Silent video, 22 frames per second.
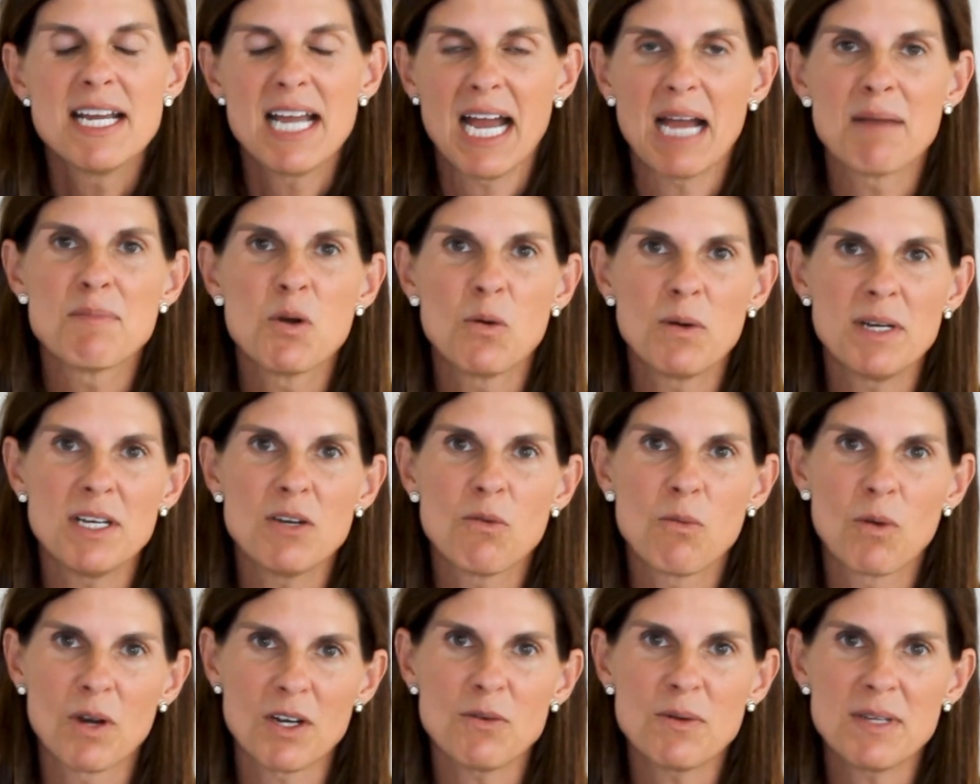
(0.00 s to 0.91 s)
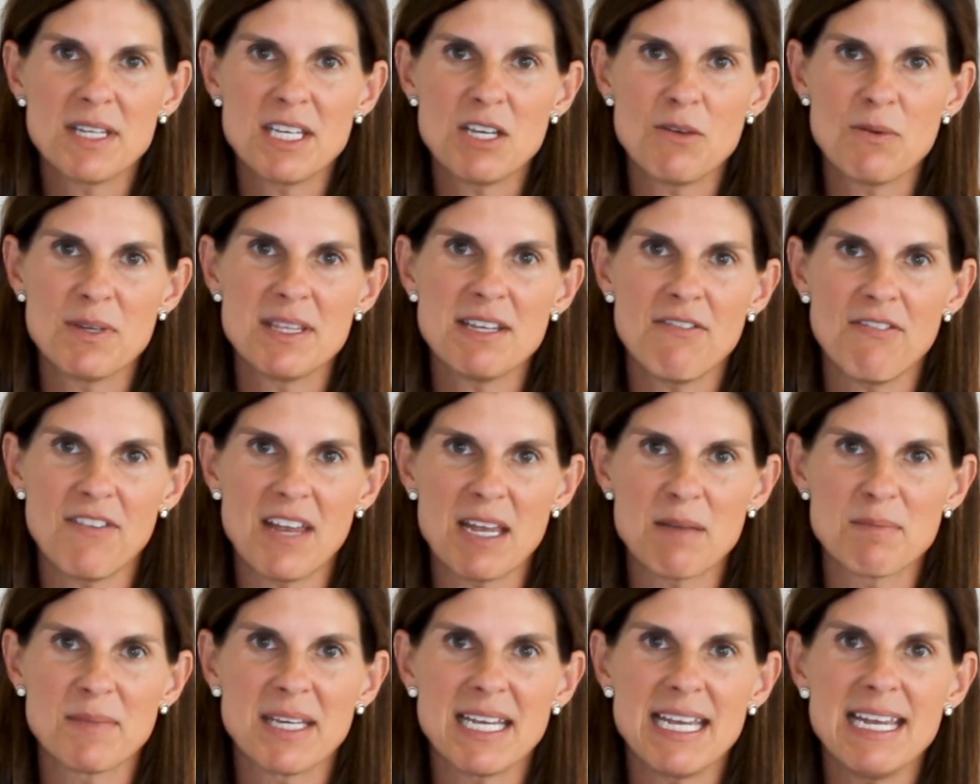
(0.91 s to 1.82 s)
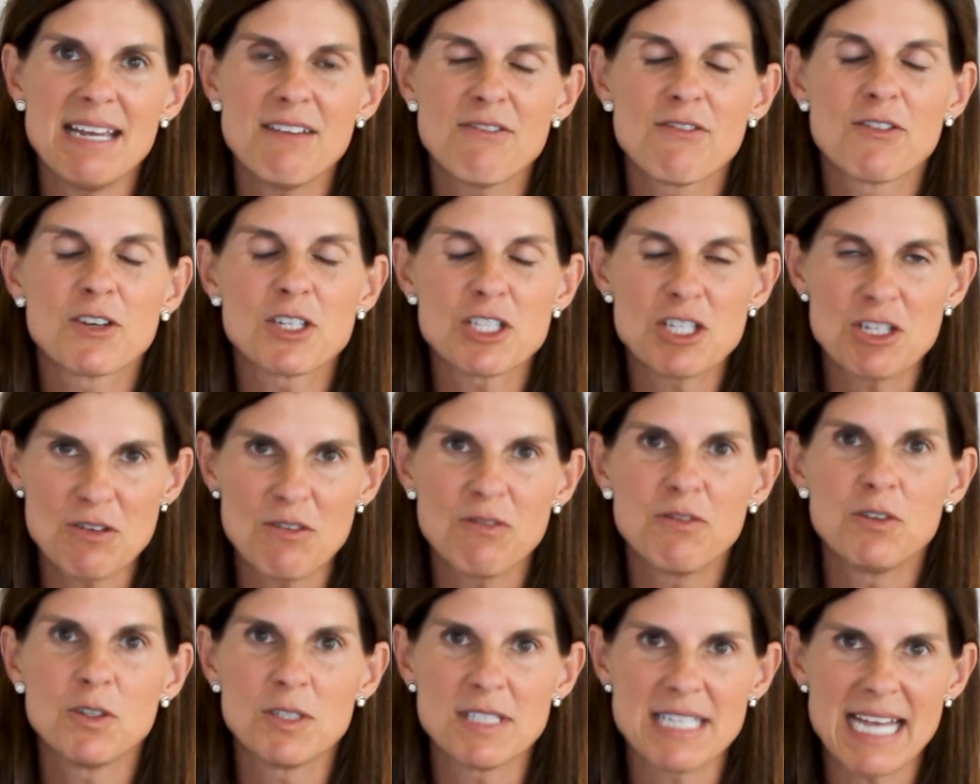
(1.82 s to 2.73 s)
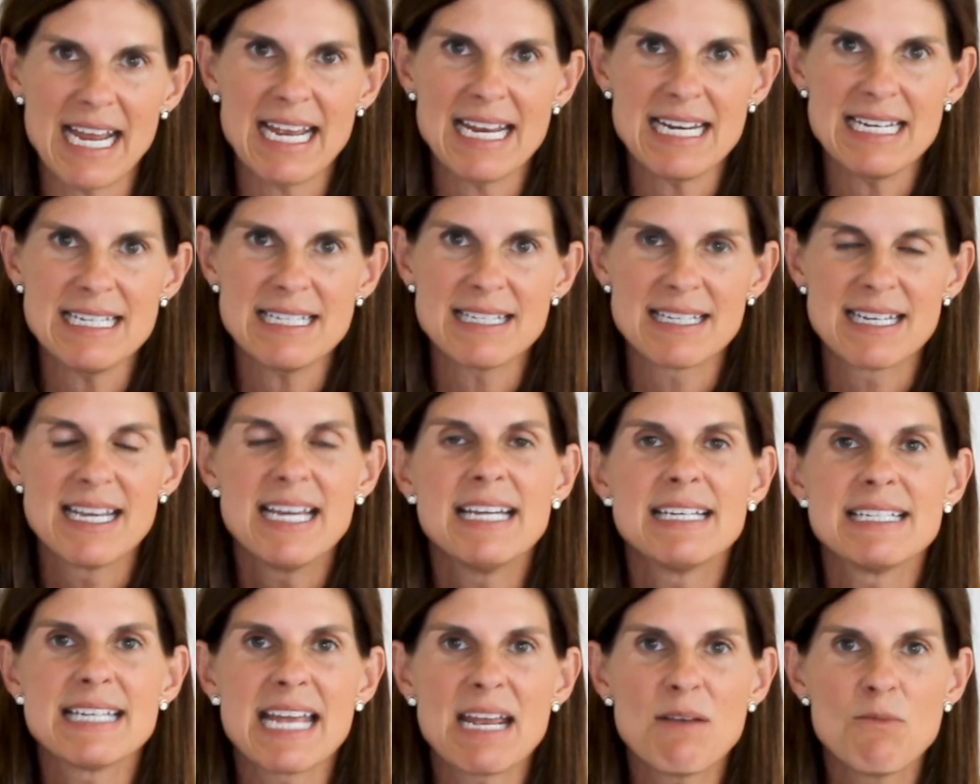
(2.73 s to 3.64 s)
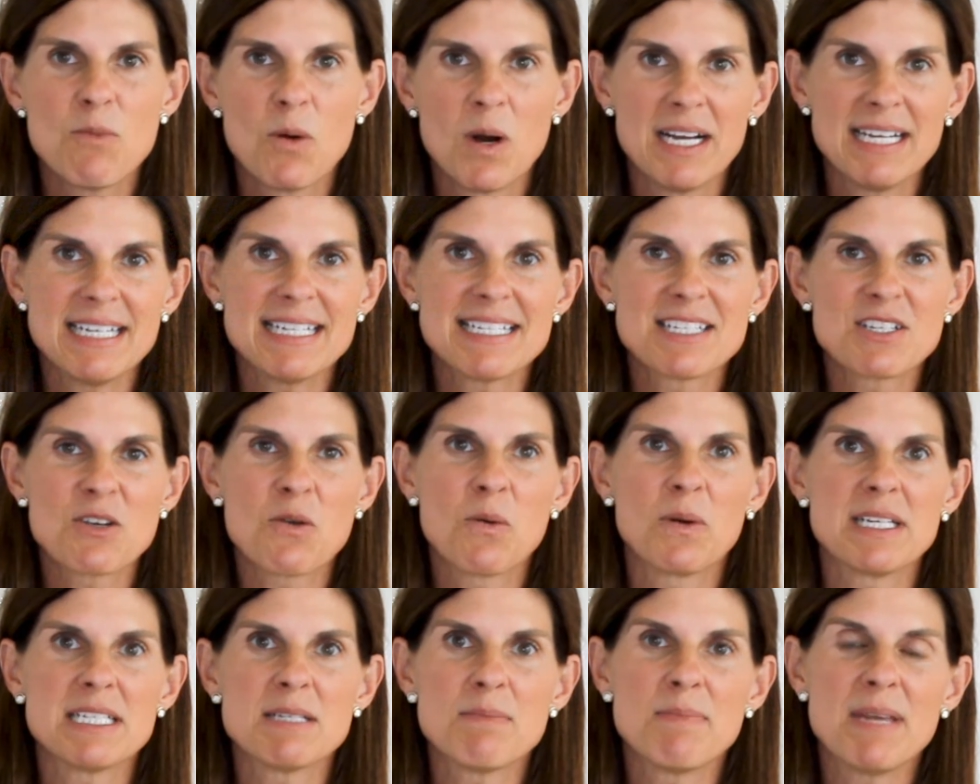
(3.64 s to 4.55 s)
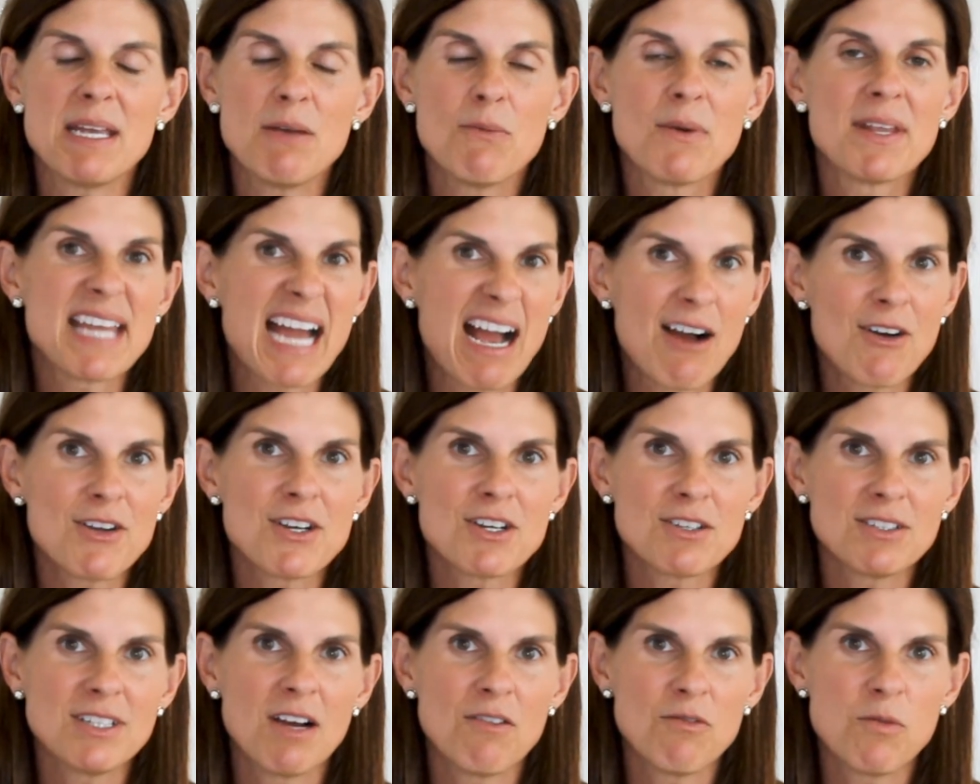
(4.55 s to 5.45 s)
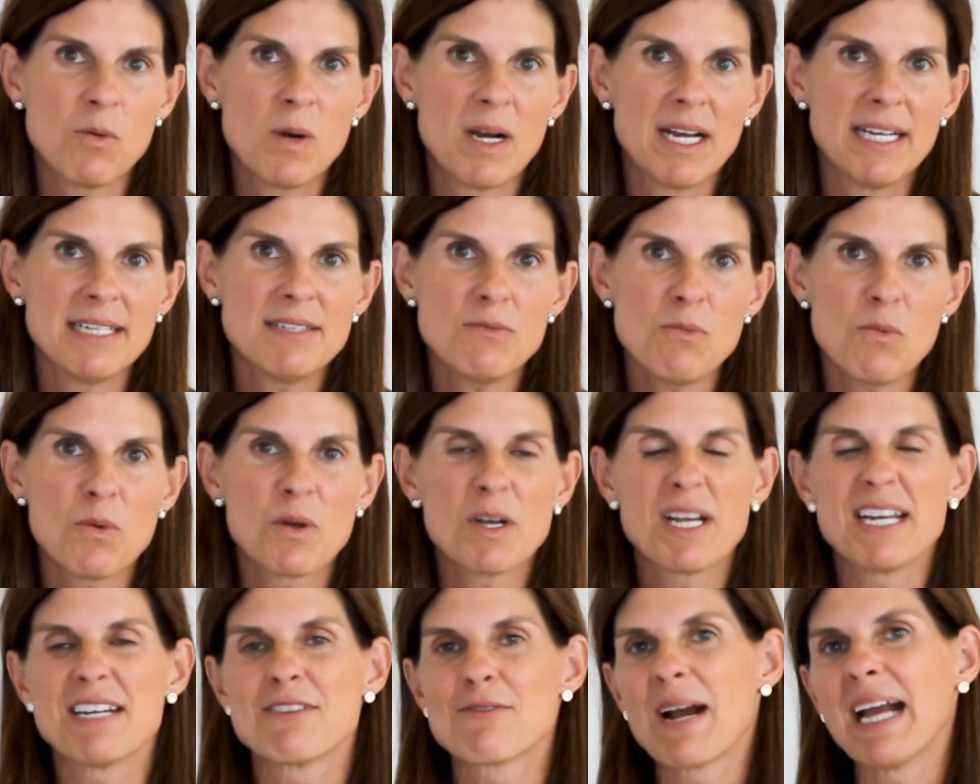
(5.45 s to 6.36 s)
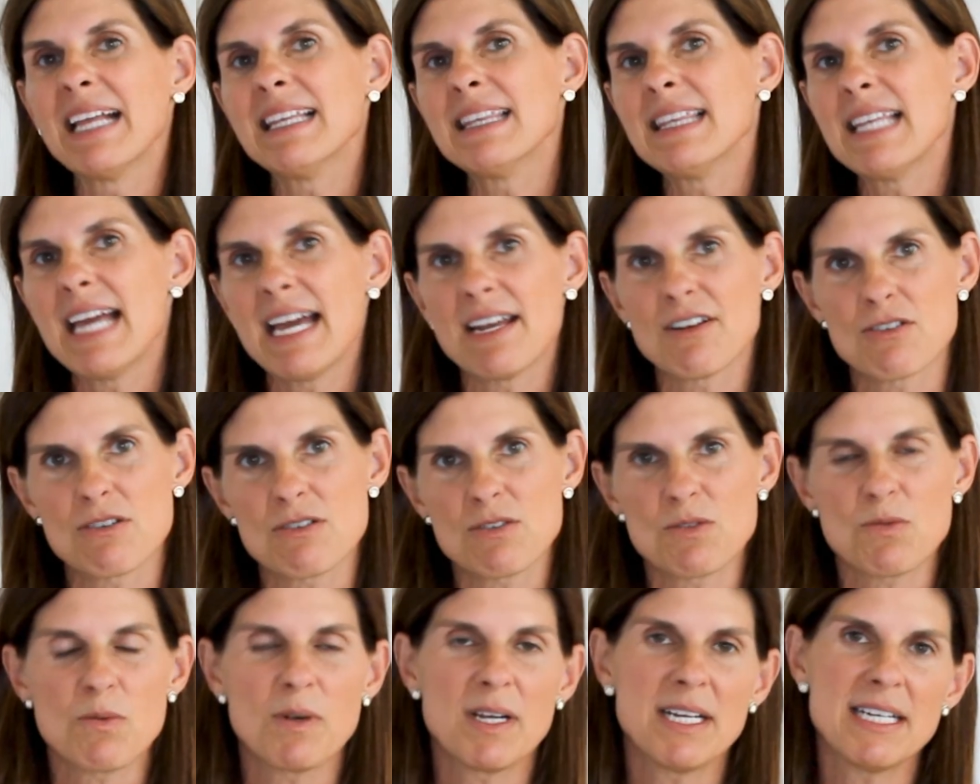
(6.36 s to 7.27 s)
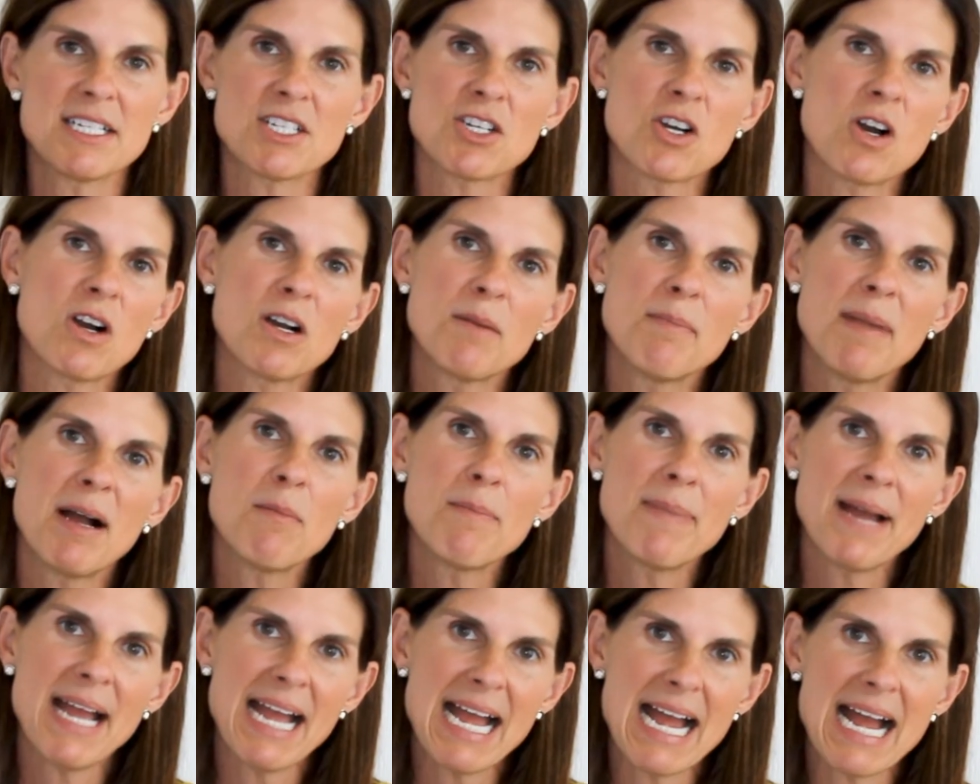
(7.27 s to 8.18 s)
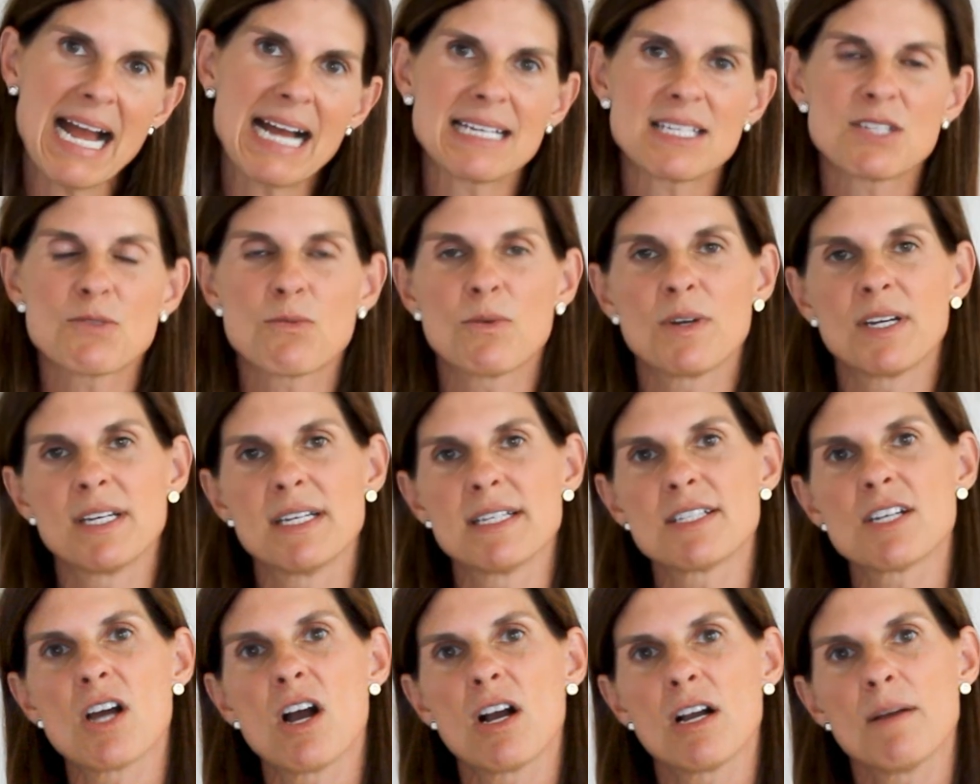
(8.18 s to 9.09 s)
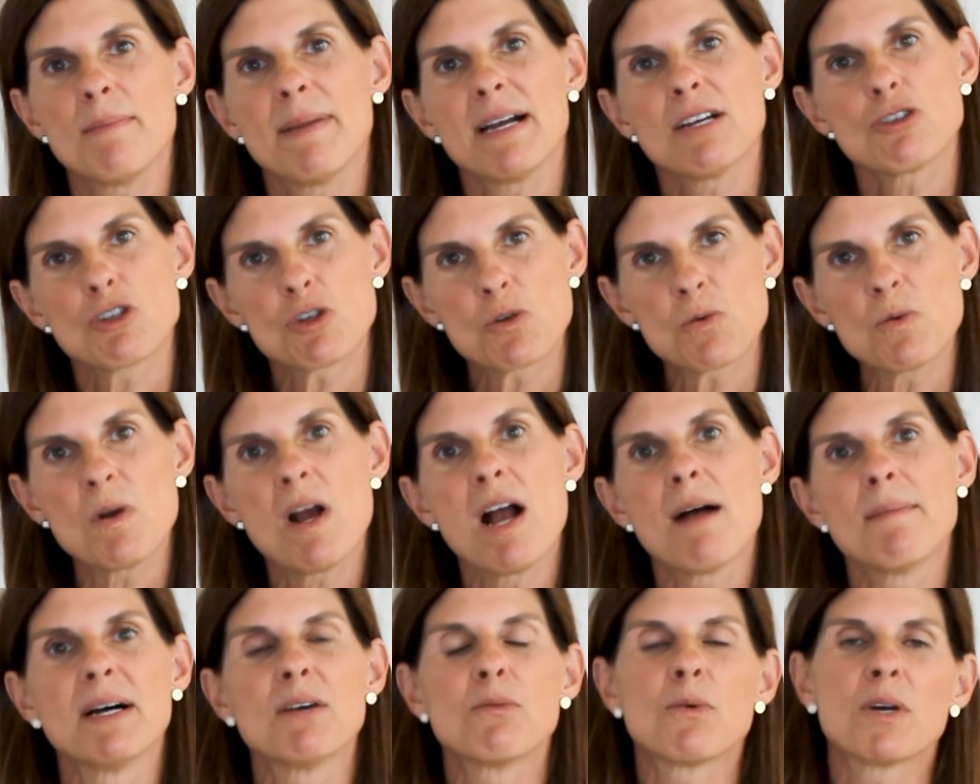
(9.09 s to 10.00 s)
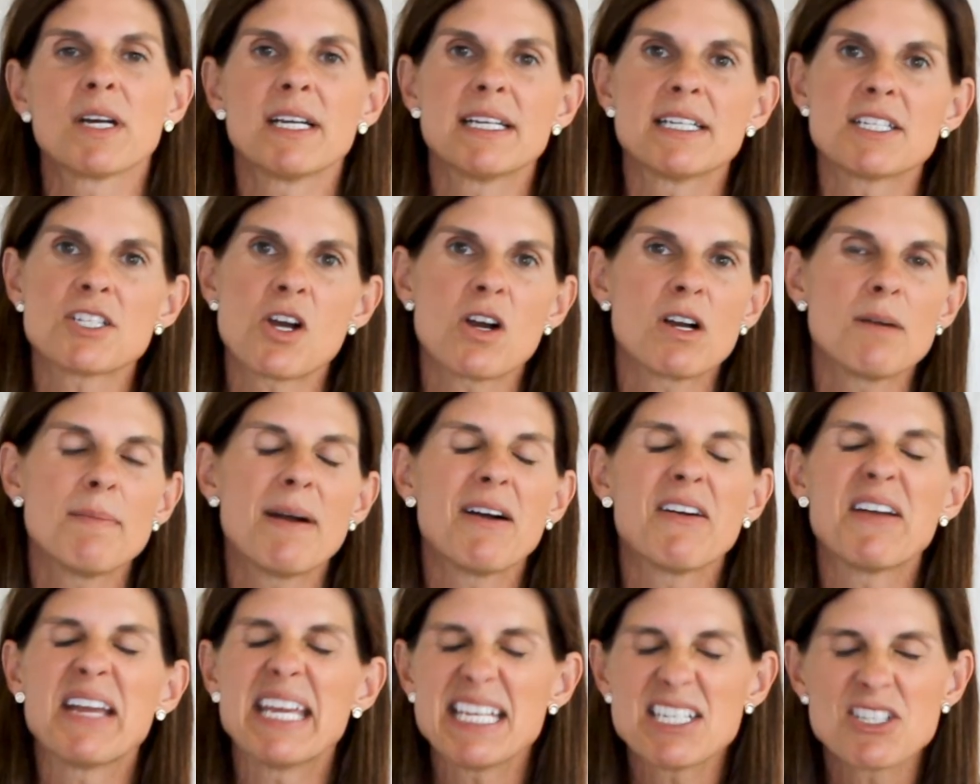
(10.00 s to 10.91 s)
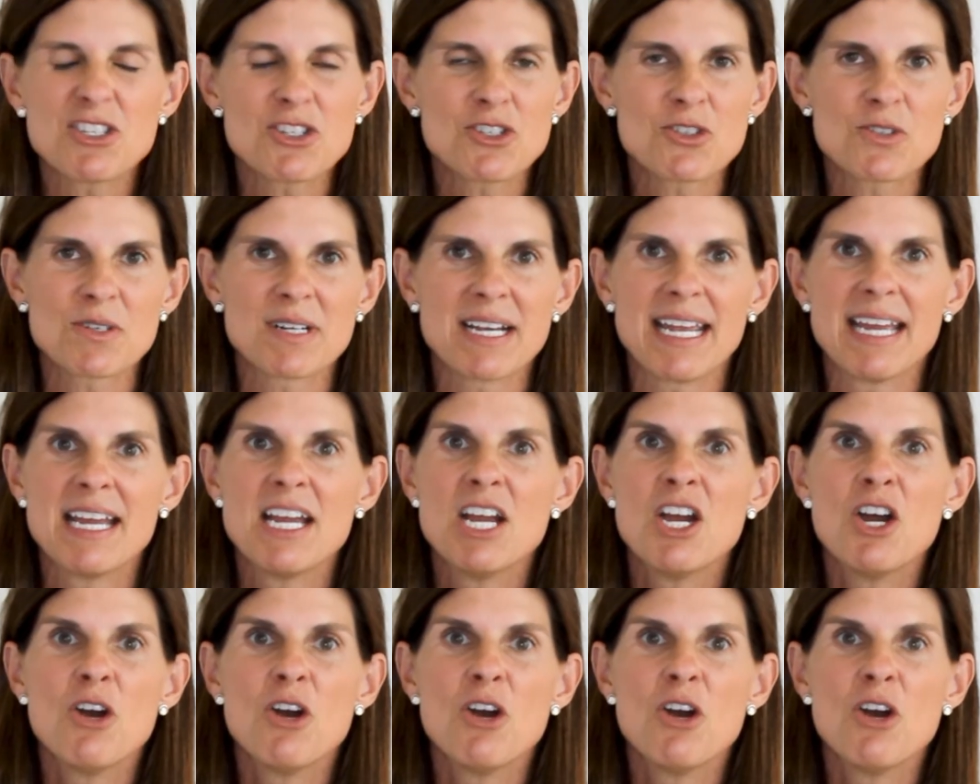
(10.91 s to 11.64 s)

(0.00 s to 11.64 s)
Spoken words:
I'm going to work with you and the family for 2 full days. Day 1 is going to be without your loved one. We're going to write letters. We're going to talk about past. We're going to talk about trauma. We're going to talk about history.